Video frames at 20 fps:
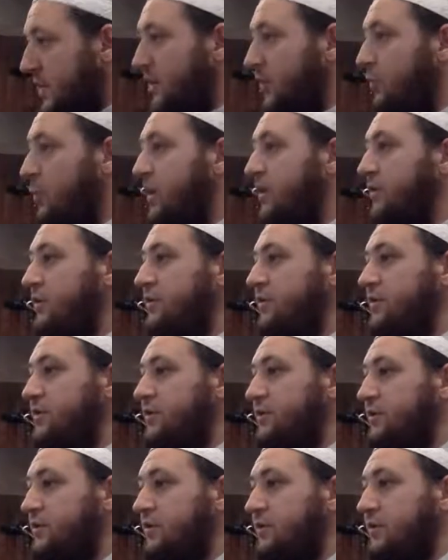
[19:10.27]
And the
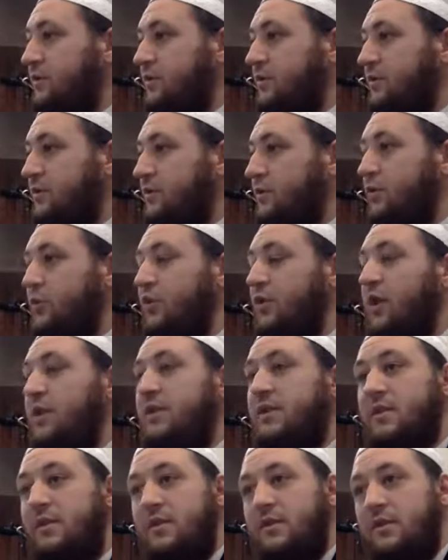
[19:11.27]
ones who do
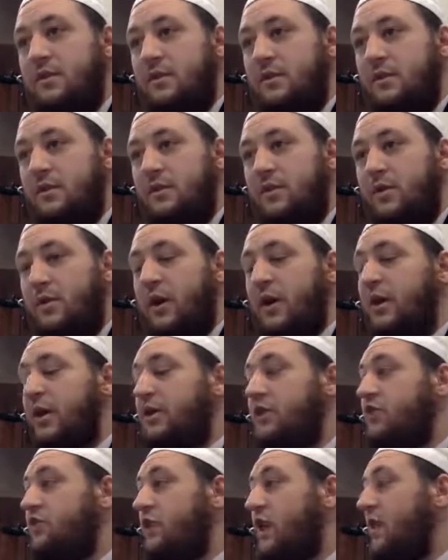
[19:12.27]
not, or are
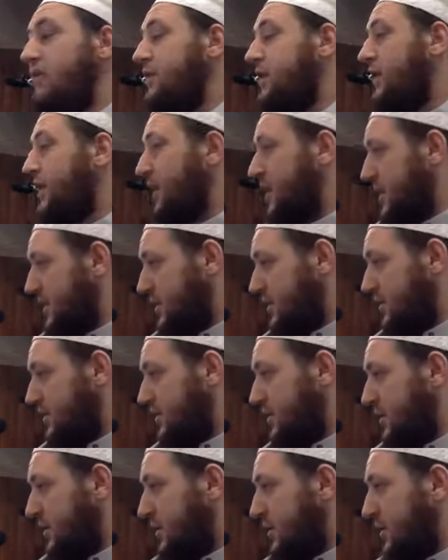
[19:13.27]
not striving at
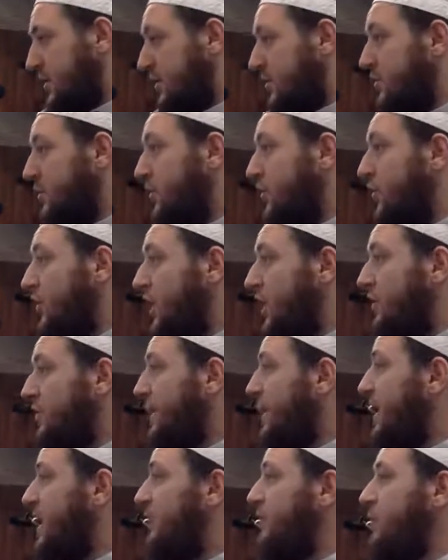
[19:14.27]
least, to learn
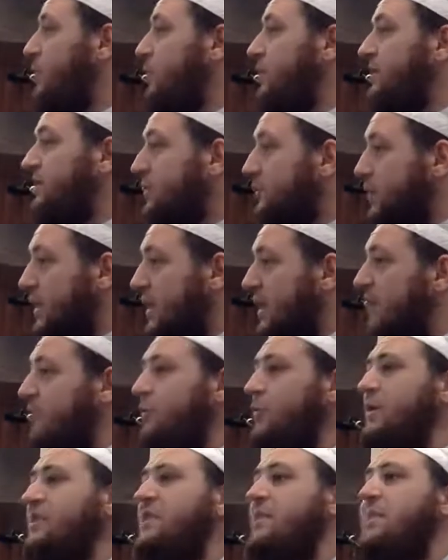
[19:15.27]
Arabic even once a week,
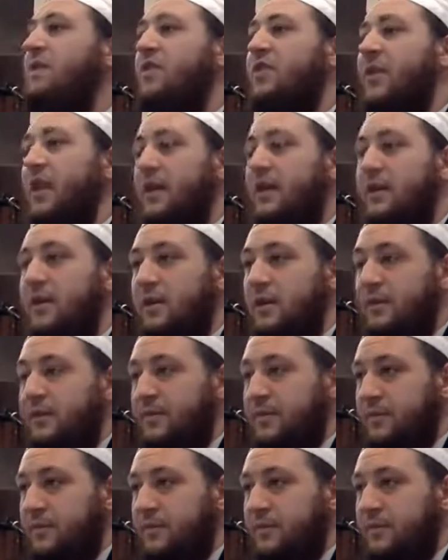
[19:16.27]
even once a month, yes,